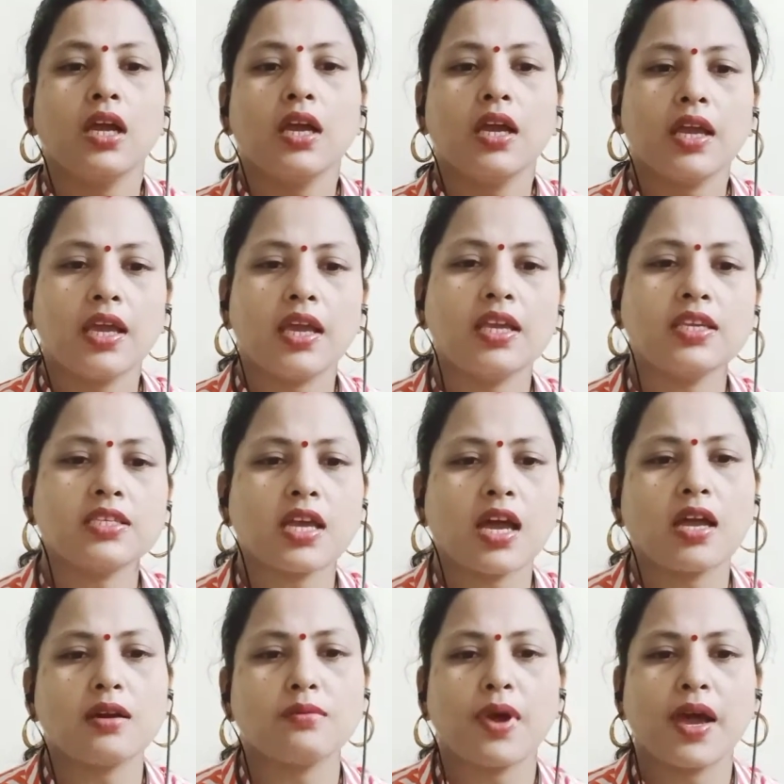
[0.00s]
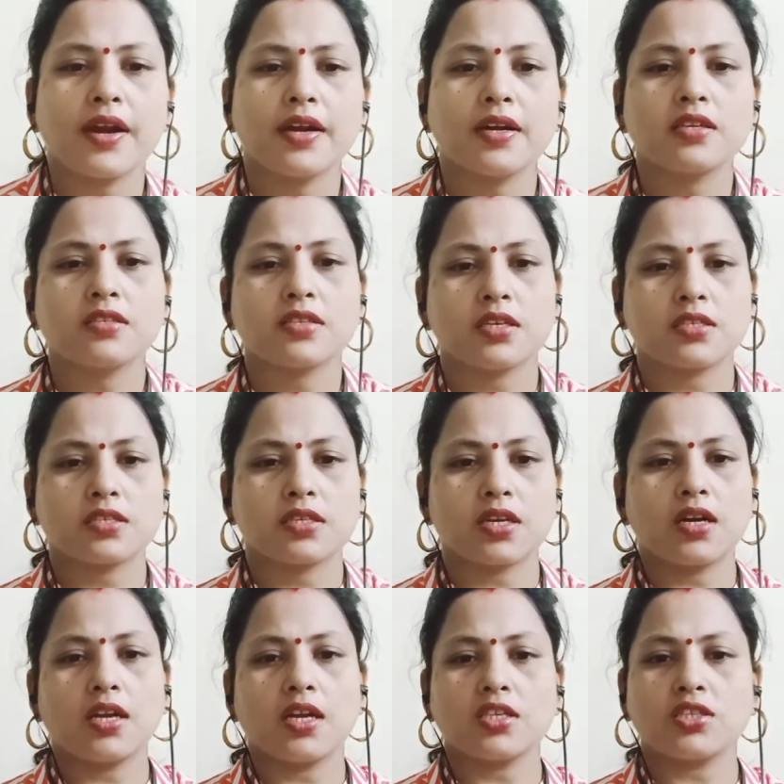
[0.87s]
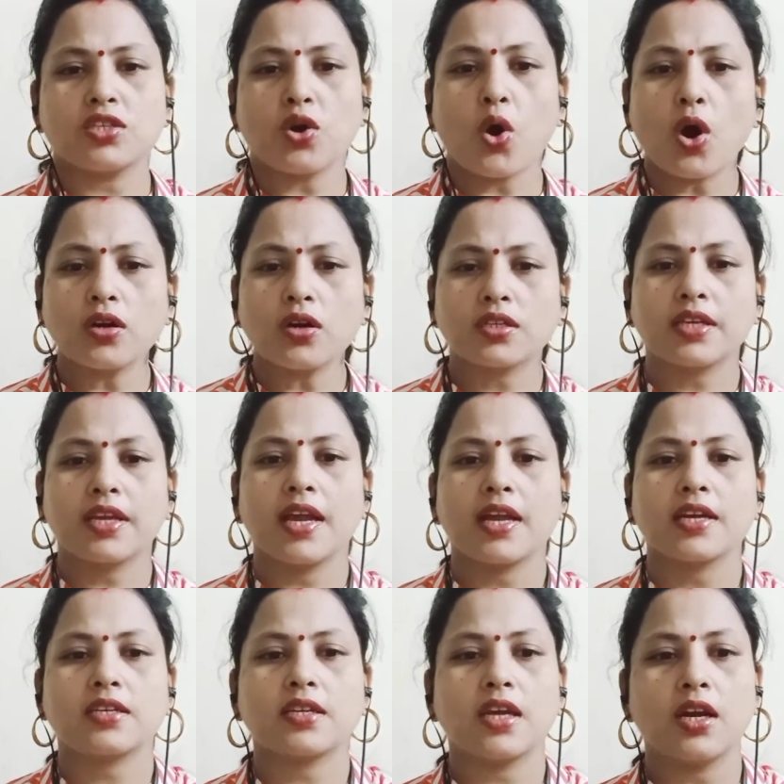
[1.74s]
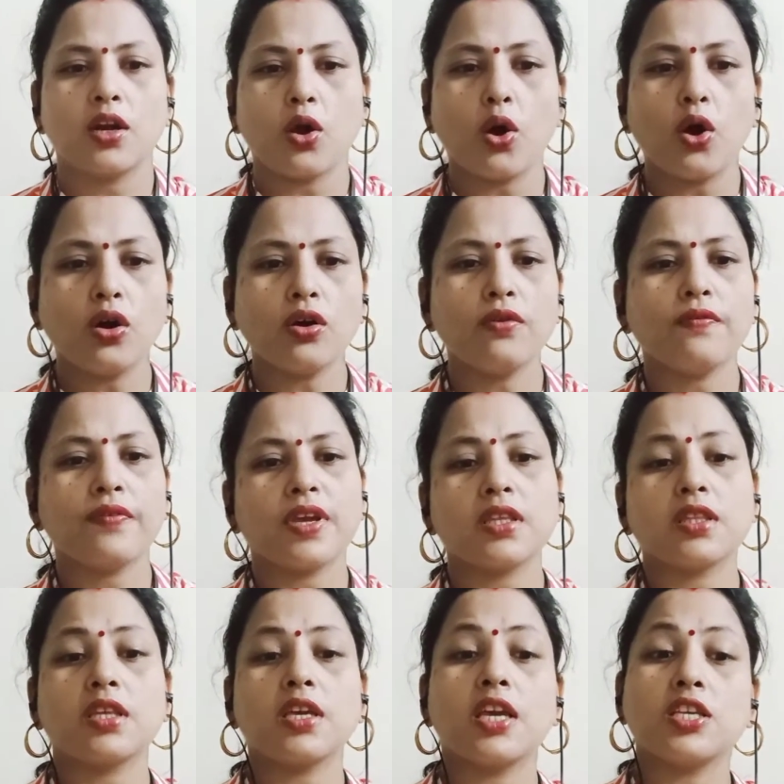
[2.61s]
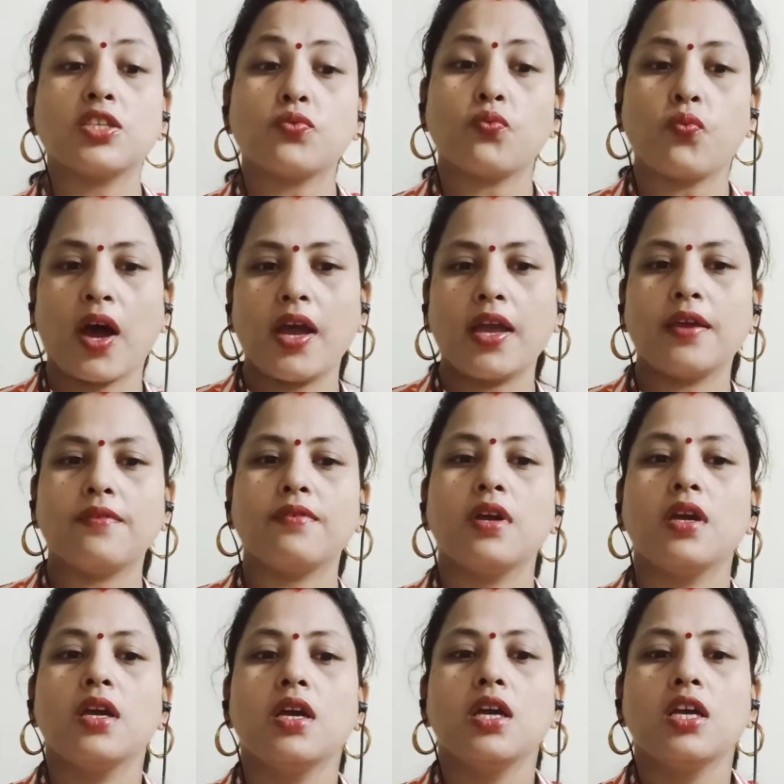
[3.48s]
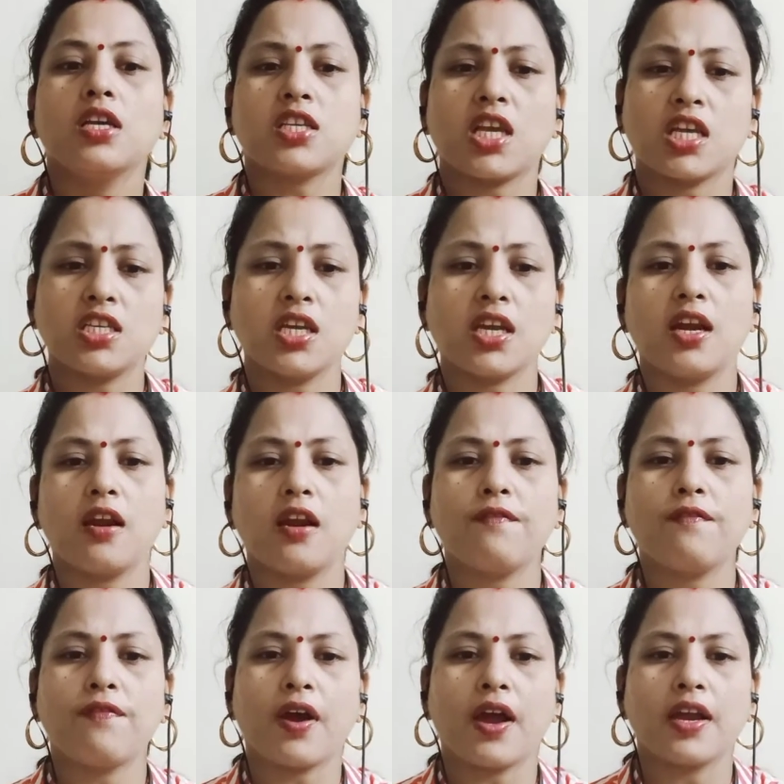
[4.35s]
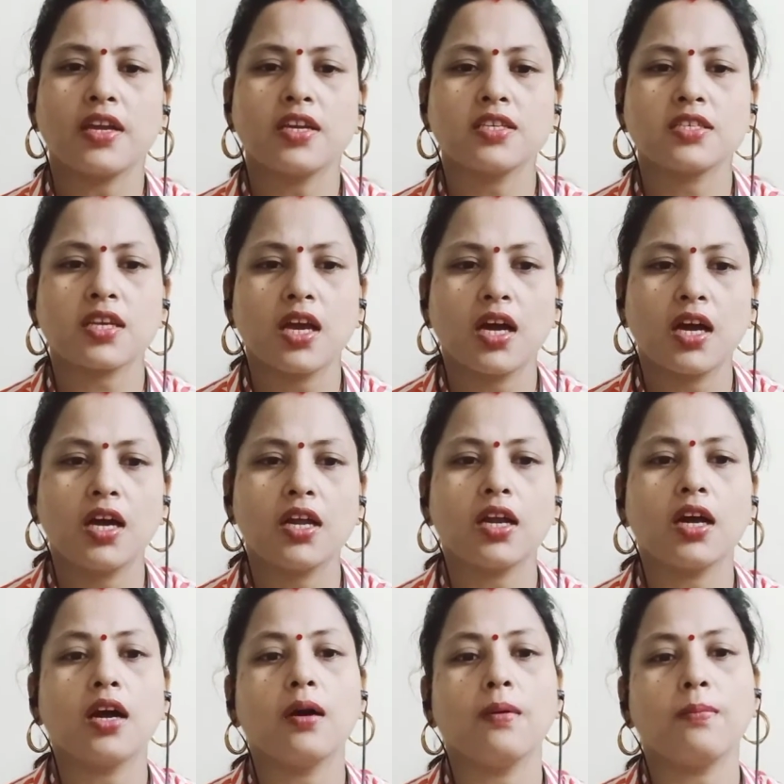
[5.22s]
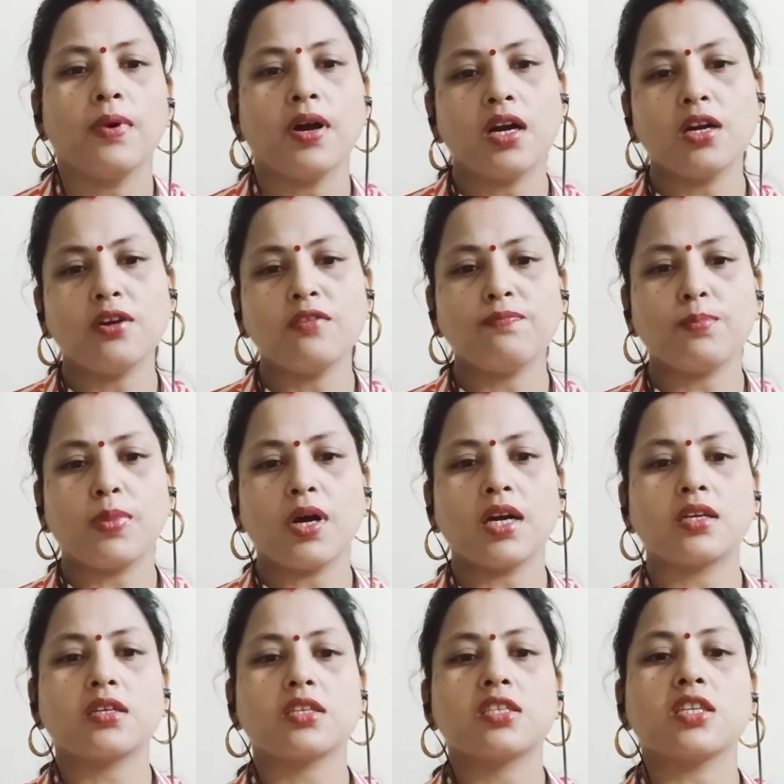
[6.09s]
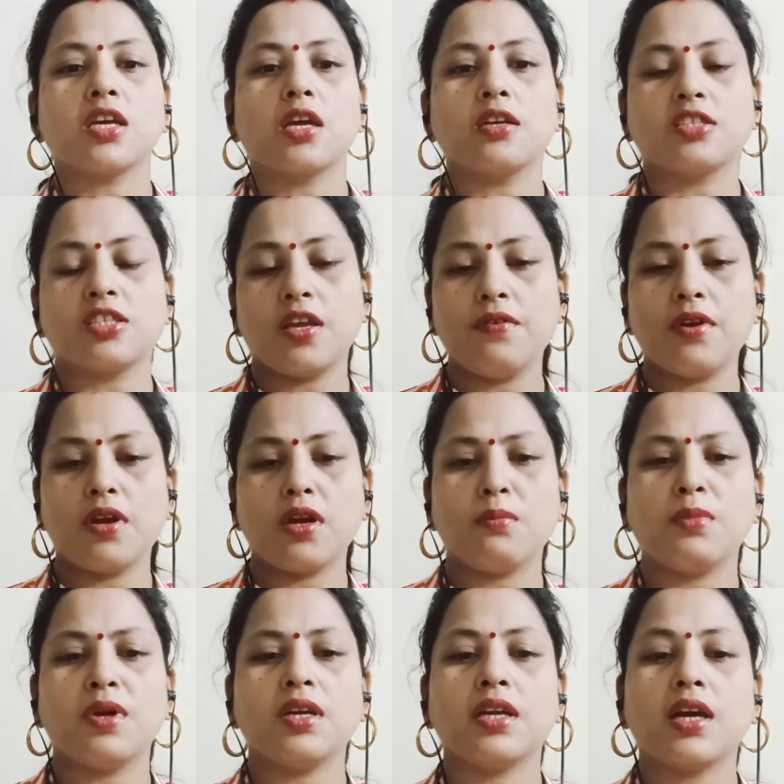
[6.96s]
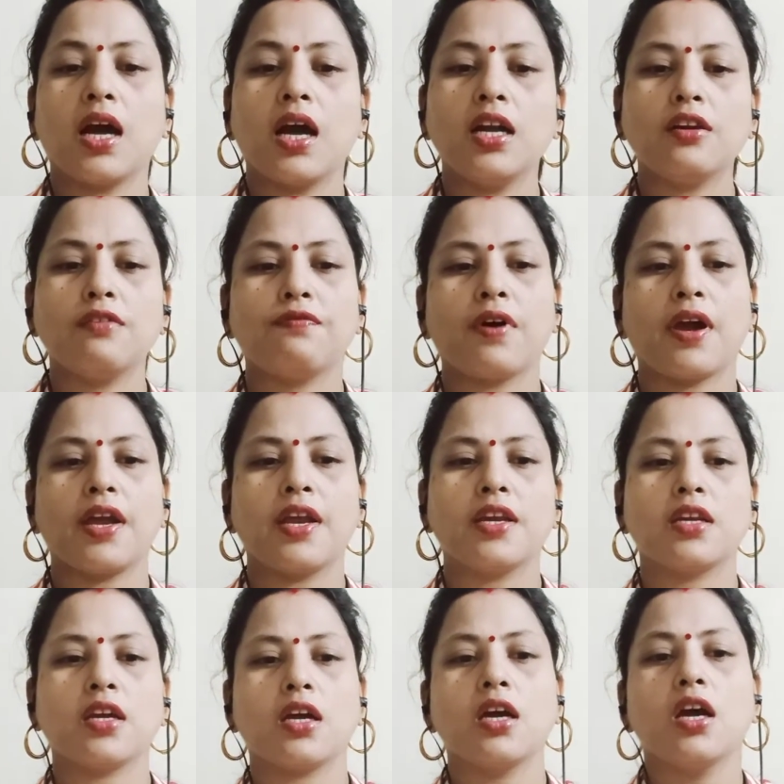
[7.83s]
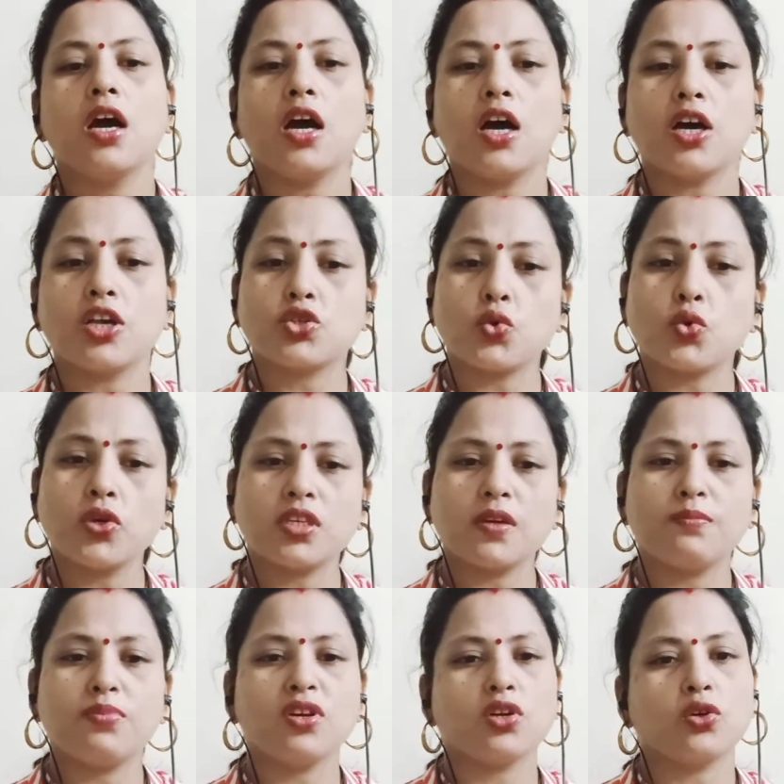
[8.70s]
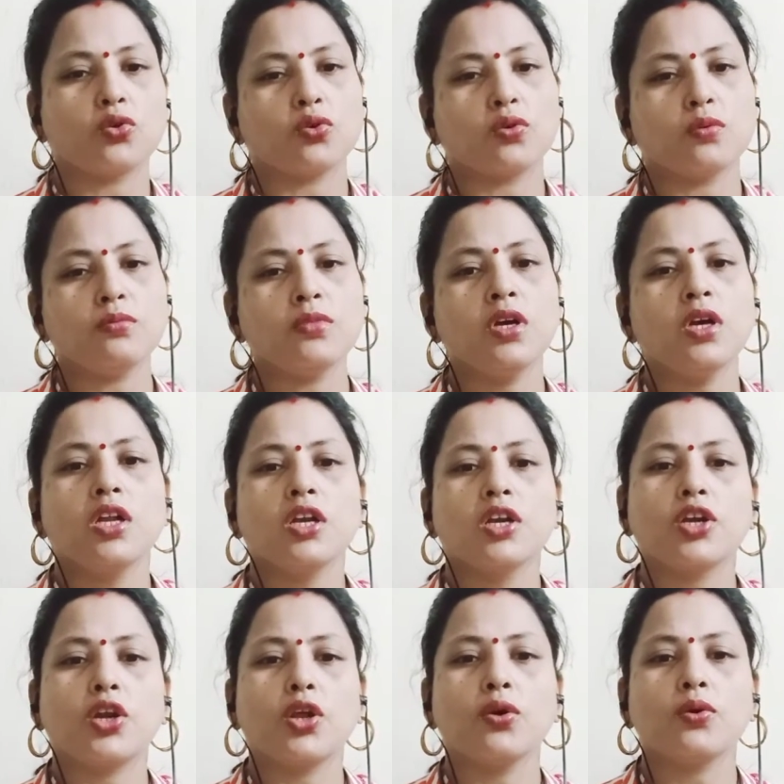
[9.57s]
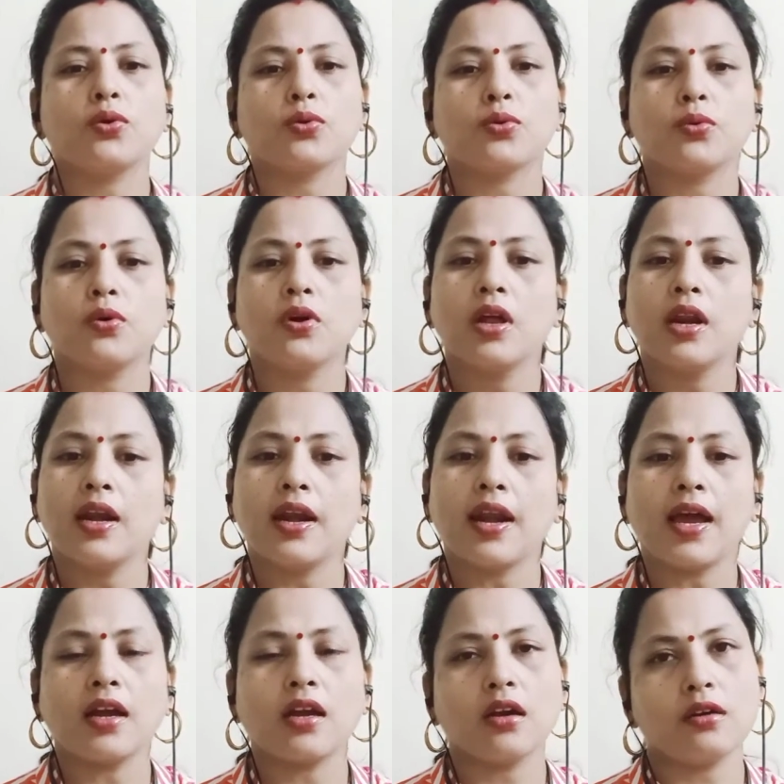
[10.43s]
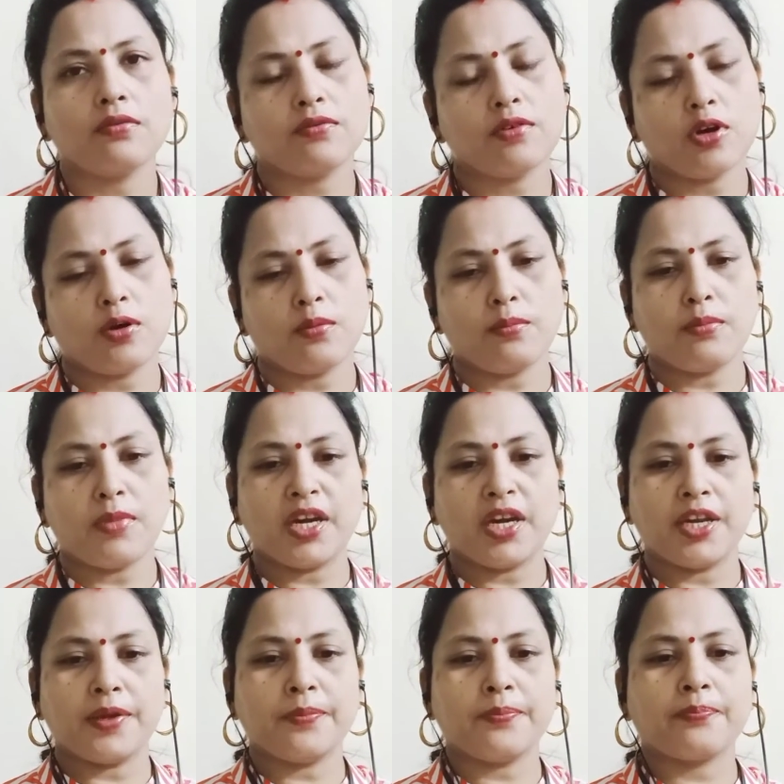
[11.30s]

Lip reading: His unmarried sister does not get along with his wife. Shashikala finds her a burden, but Sivaraman can't find a suitable groom due to lack of money.